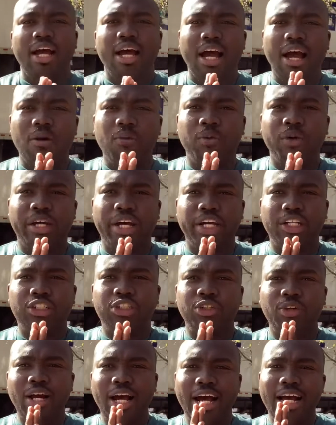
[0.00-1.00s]
I will catch
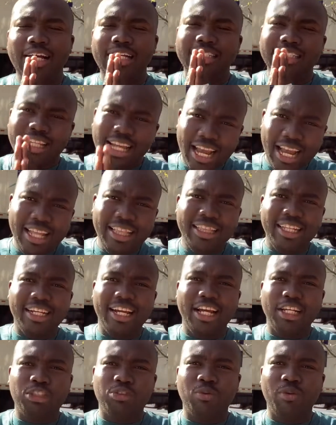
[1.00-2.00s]
you guys in the
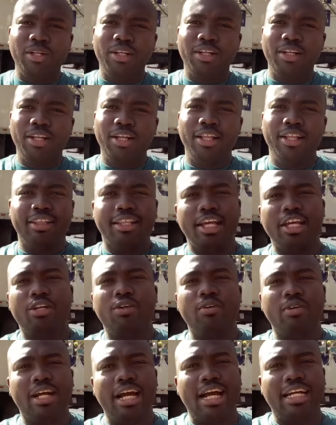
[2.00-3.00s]
next one. Thank
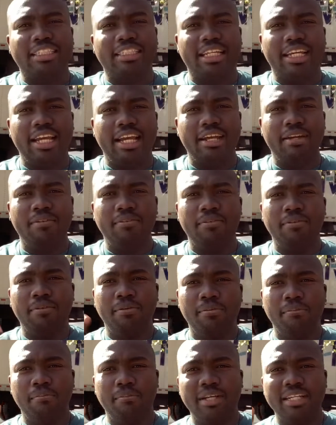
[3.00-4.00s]
you guys again.
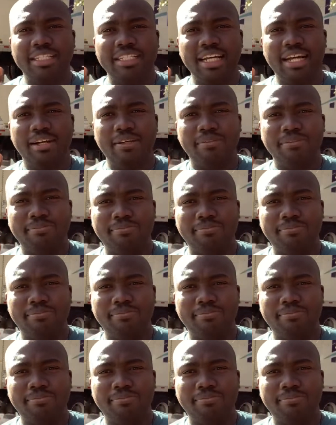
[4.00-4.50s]
Peace out.